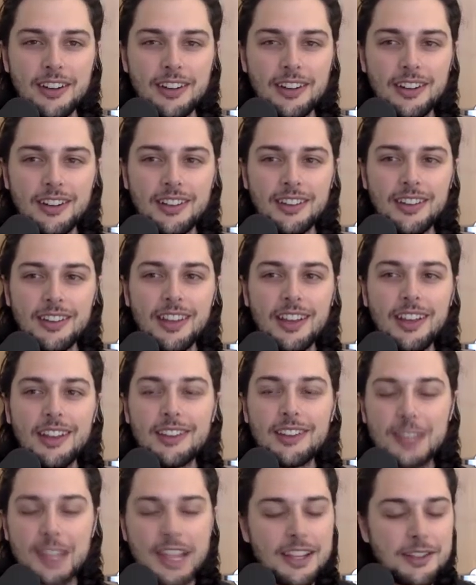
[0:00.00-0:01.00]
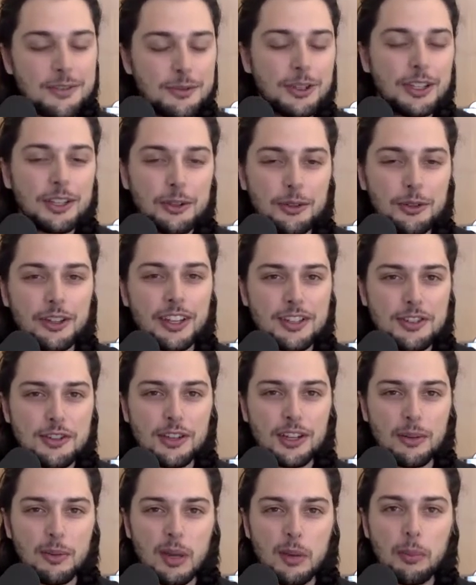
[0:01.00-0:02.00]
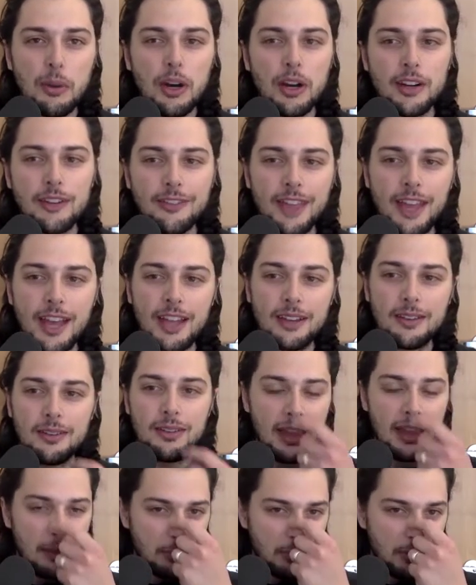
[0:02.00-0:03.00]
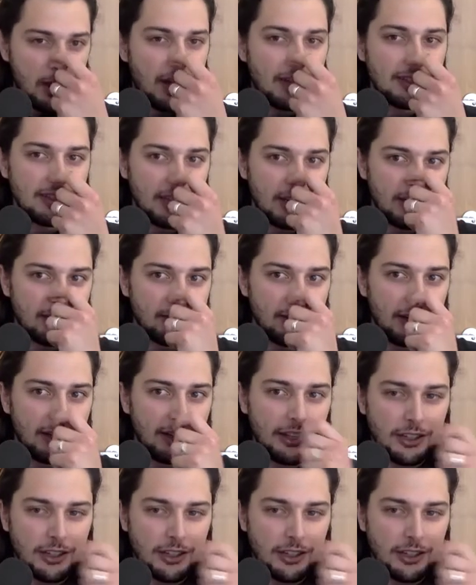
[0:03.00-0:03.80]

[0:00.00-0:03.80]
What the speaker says: And so that's really cool that you get to be a part of that process, right?